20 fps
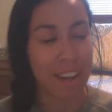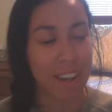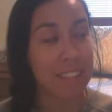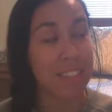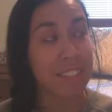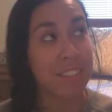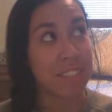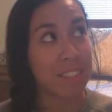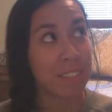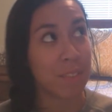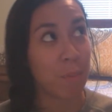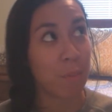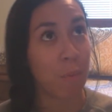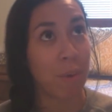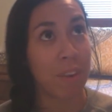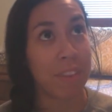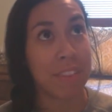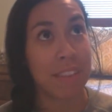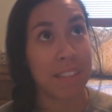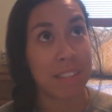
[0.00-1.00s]
I just didn't
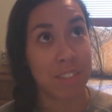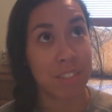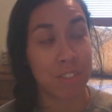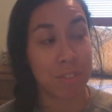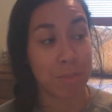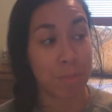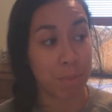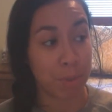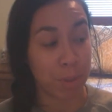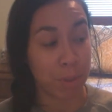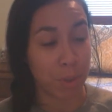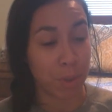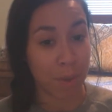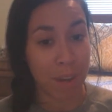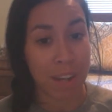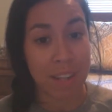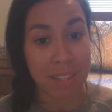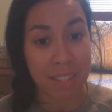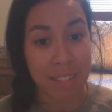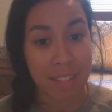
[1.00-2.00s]
want this to
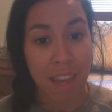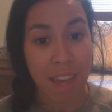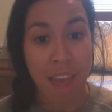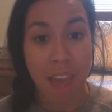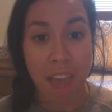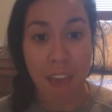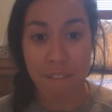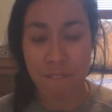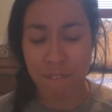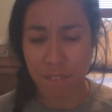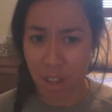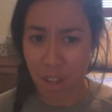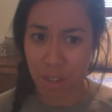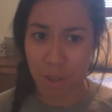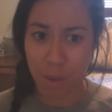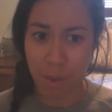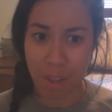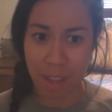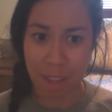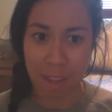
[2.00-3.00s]
progress and
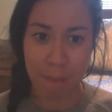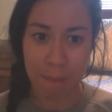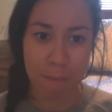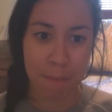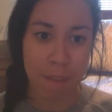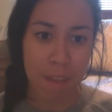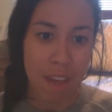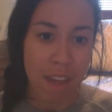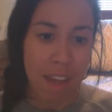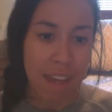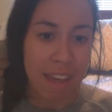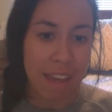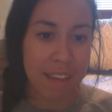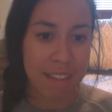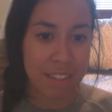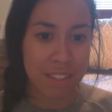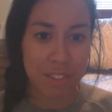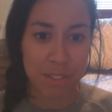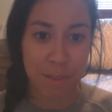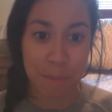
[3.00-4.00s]
follow him
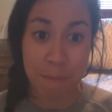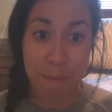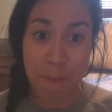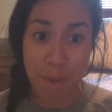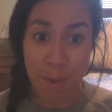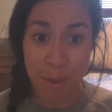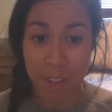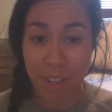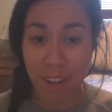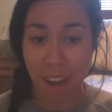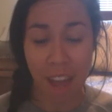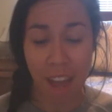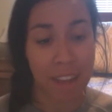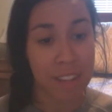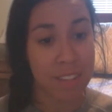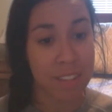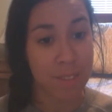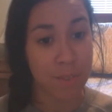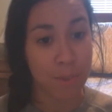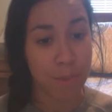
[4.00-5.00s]
into middle and
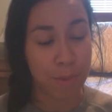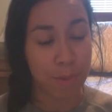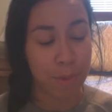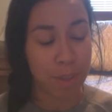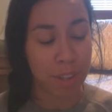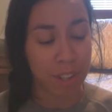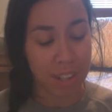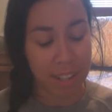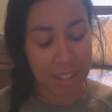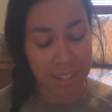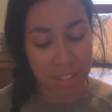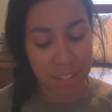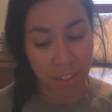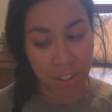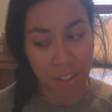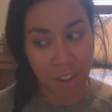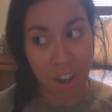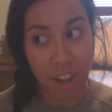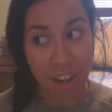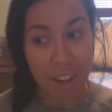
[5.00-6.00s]
high school where kids are
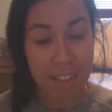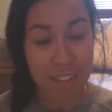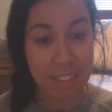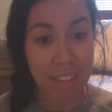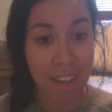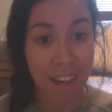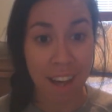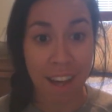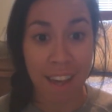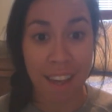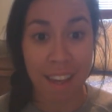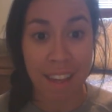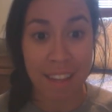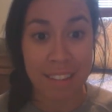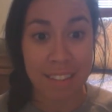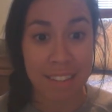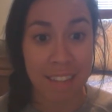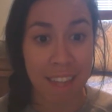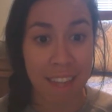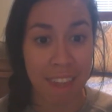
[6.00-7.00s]
not as
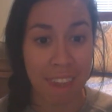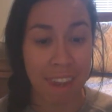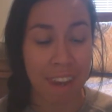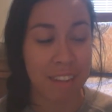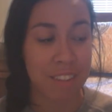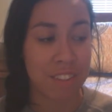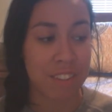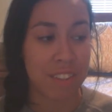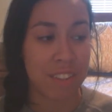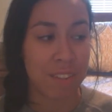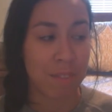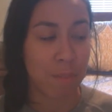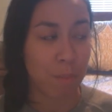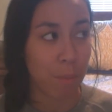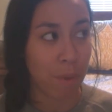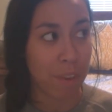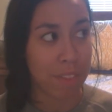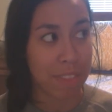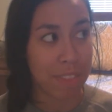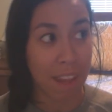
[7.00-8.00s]
kind, and I just didn't
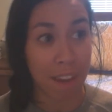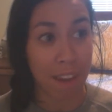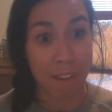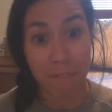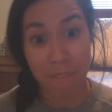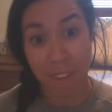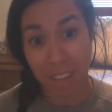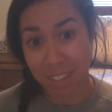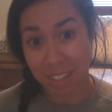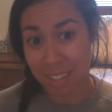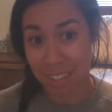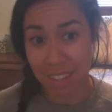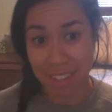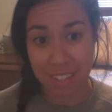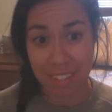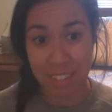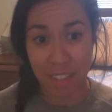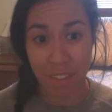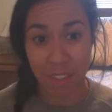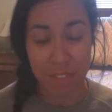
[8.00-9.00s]
want that affecting his
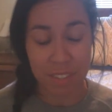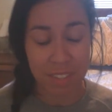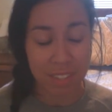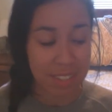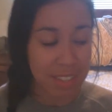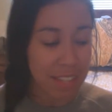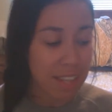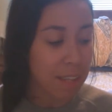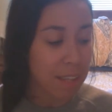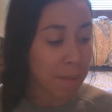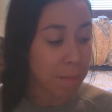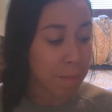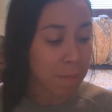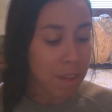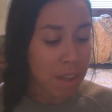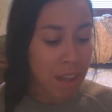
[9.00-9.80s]
self-esteem.